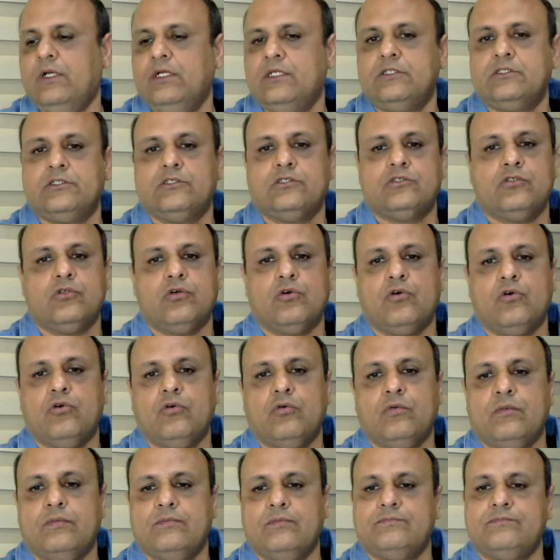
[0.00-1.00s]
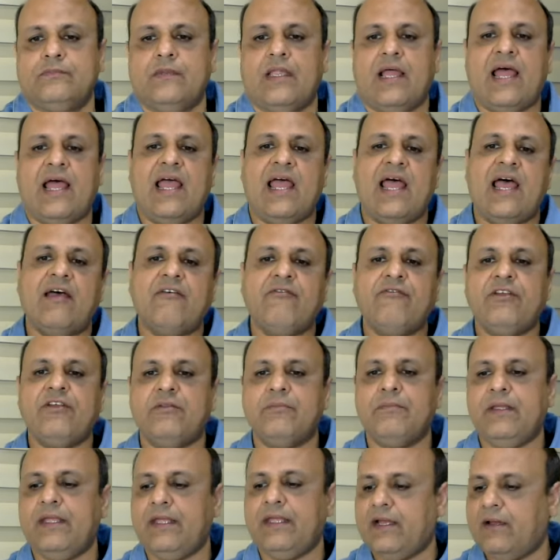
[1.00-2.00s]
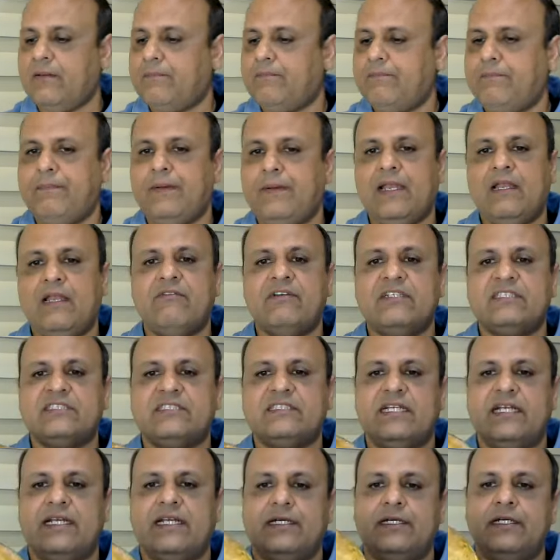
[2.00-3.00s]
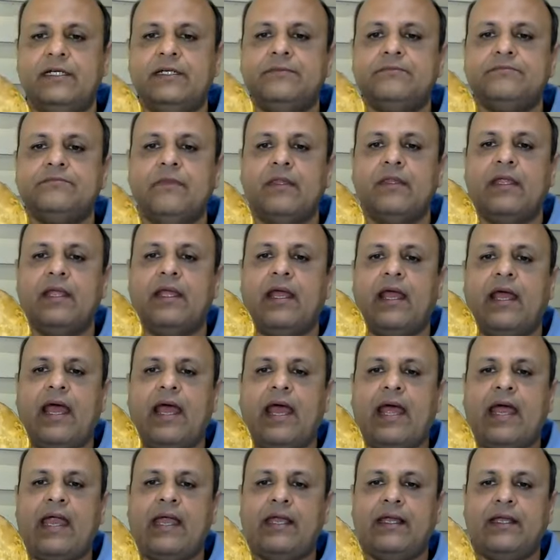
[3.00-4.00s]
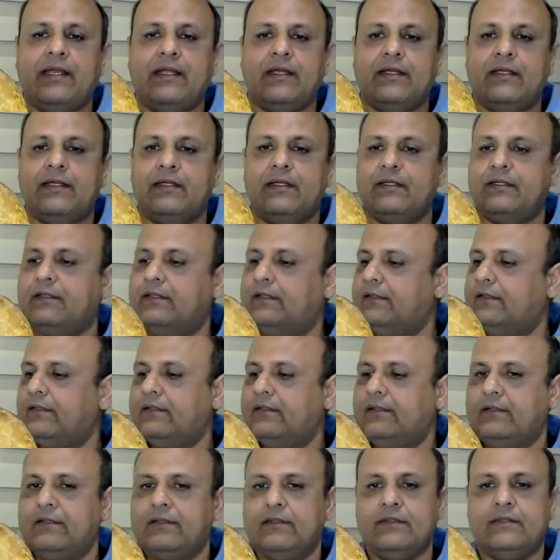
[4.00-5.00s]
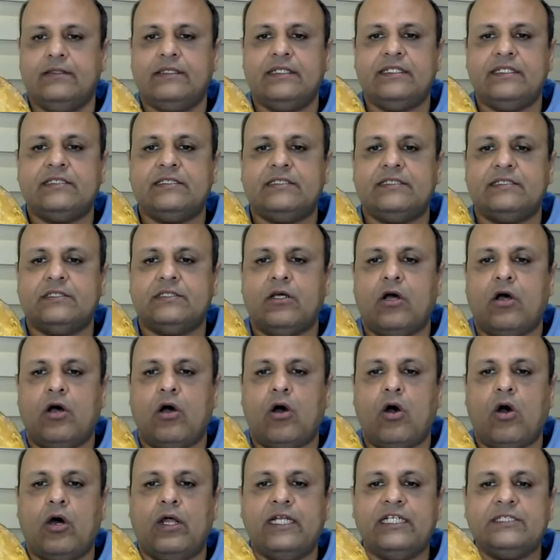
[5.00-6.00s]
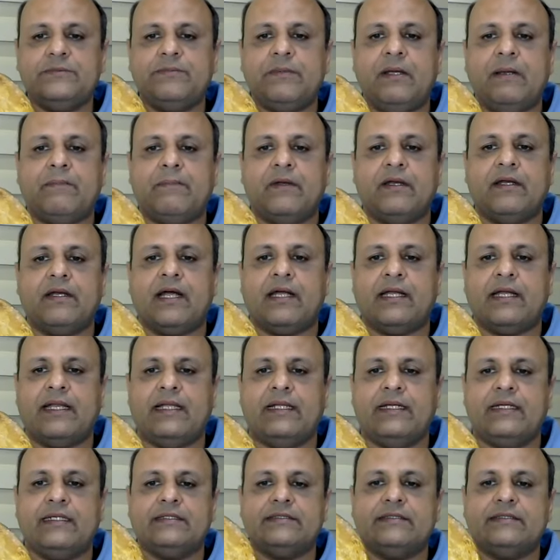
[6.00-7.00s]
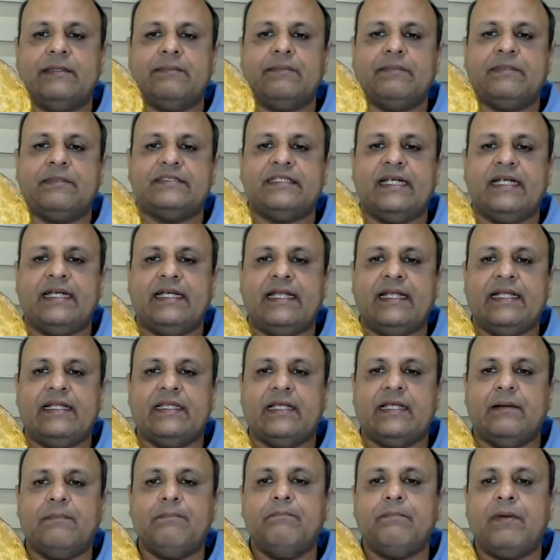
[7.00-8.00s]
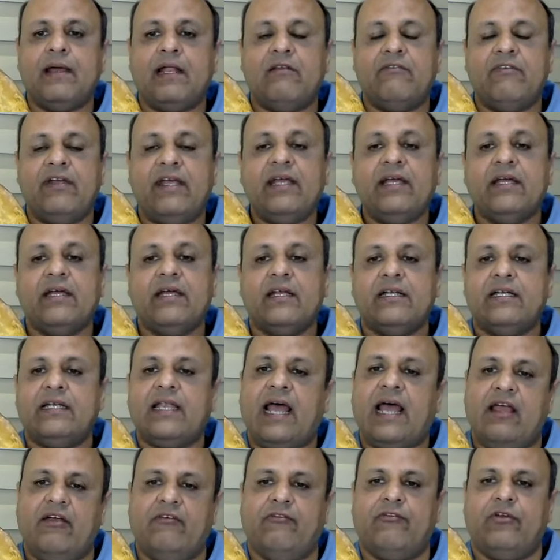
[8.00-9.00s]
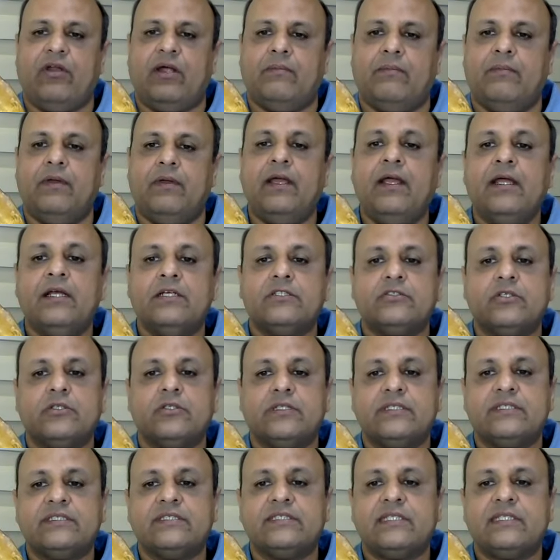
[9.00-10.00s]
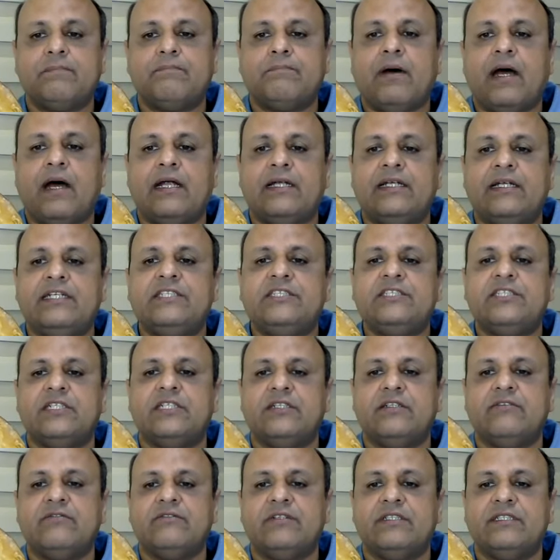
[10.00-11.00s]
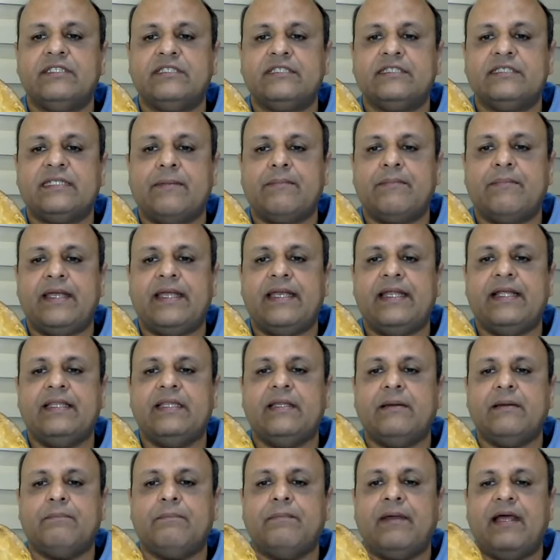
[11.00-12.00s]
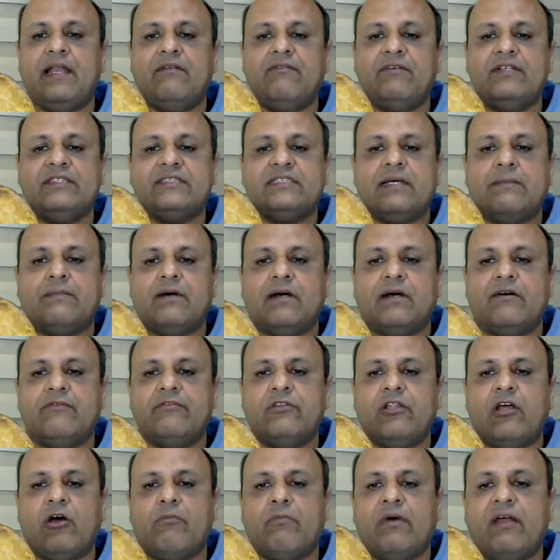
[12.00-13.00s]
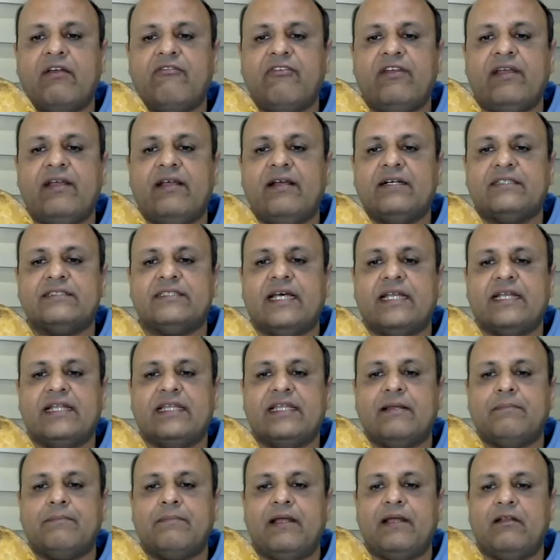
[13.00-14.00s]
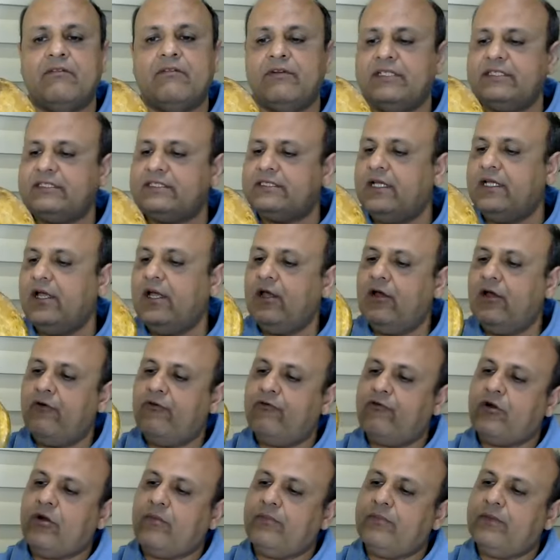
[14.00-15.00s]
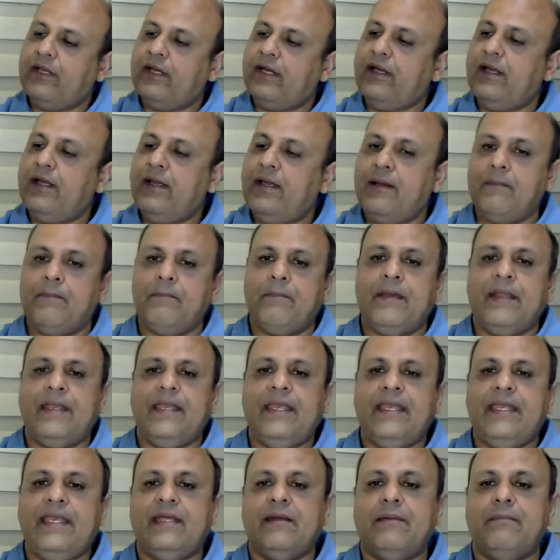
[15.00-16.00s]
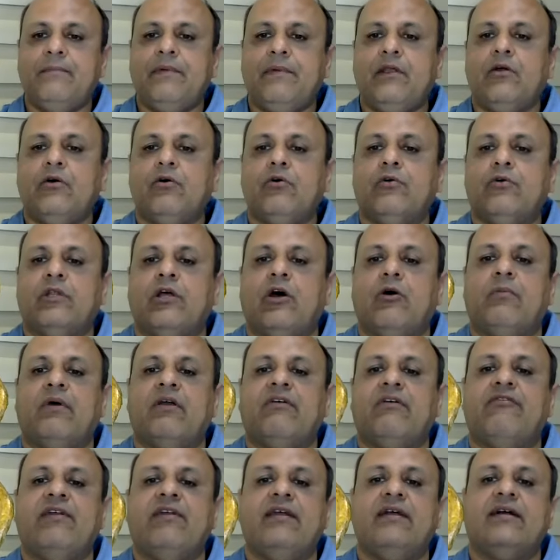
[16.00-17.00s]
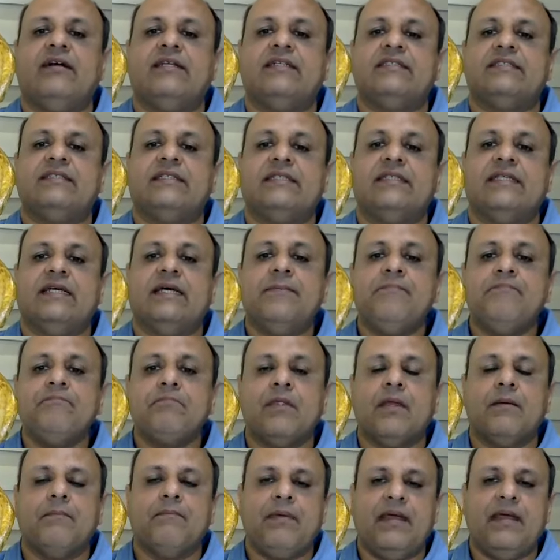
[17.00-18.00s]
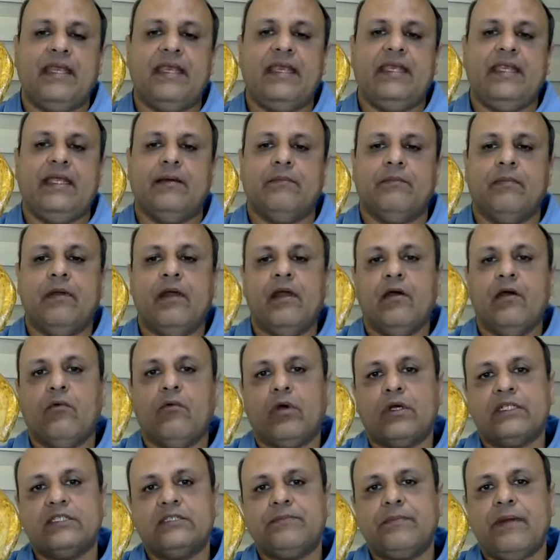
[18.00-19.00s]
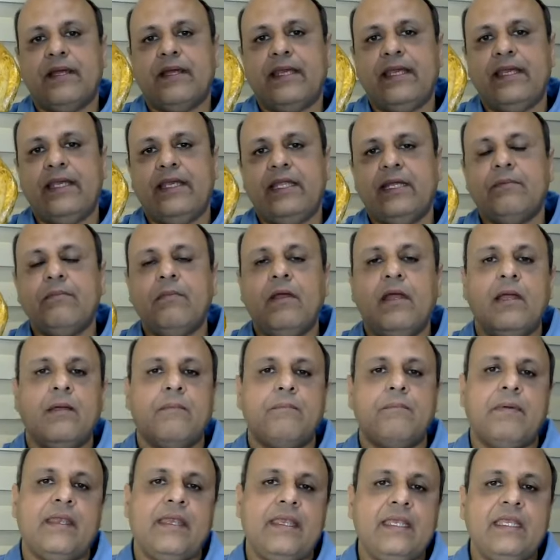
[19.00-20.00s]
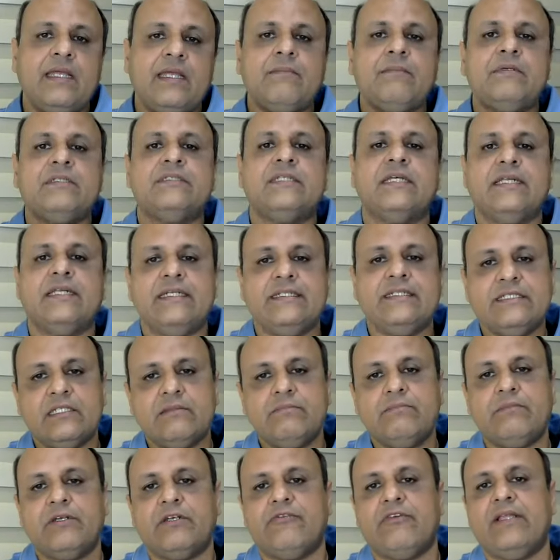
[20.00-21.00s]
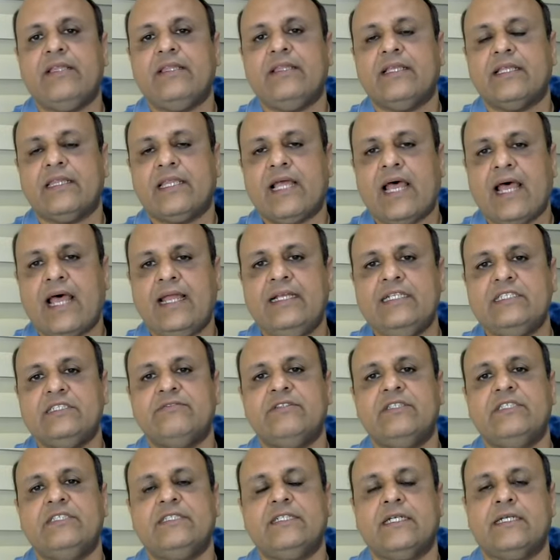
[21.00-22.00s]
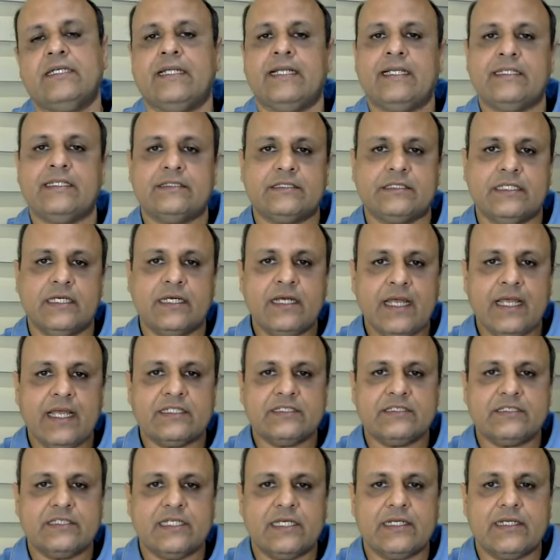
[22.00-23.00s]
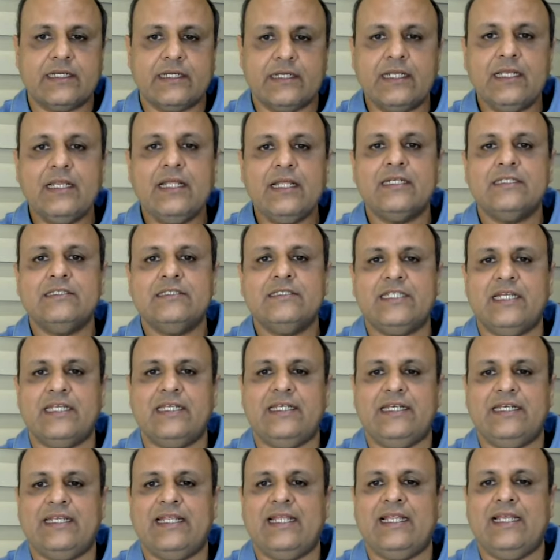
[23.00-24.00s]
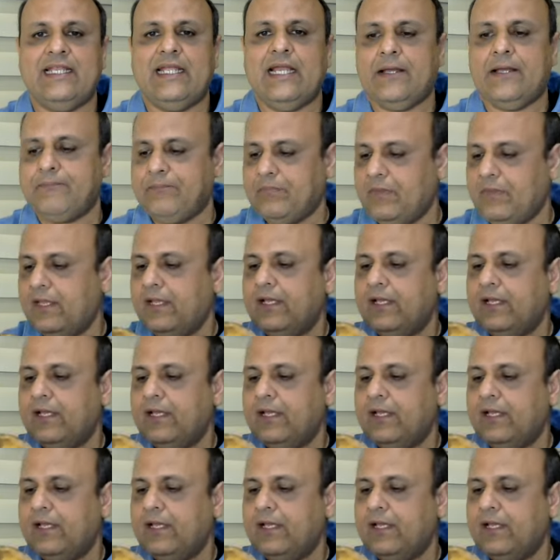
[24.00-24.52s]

So I have with me a pelvis here, and this orange paper cutting is representing the pelvic diaphragm. So this is a partition which is separating the pelvis above. Now my fingers are in the pelvis from the perineum below. Now my finger is in the perineum. What is perineum? Perineum is the region between the thighs which contains the external genitalia.